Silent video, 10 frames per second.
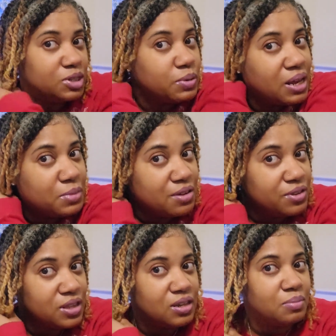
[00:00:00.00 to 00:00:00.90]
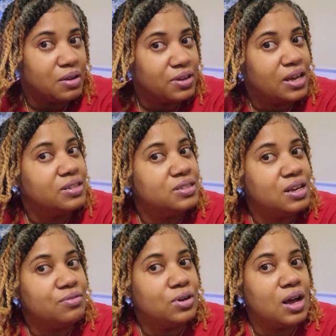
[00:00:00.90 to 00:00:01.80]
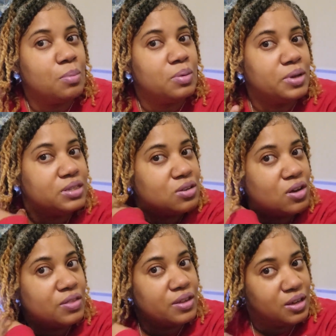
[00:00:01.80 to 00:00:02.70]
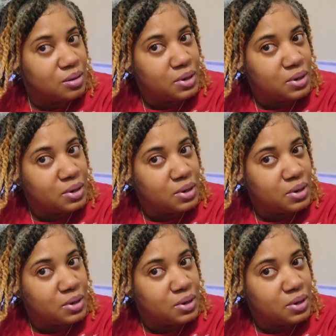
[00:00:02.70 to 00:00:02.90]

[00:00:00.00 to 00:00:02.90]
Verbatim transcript: but I'm loving them. I've gotten several compliments on them.